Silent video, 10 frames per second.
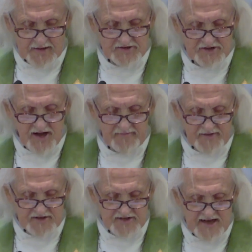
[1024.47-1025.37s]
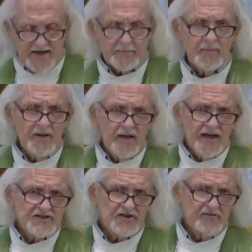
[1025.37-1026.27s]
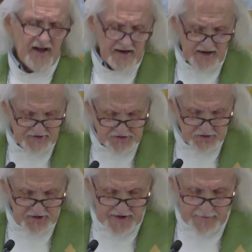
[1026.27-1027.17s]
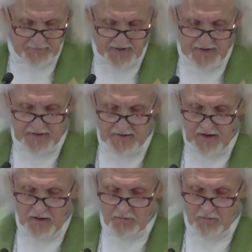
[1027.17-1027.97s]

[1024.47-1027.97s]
is not the same as a financial campaign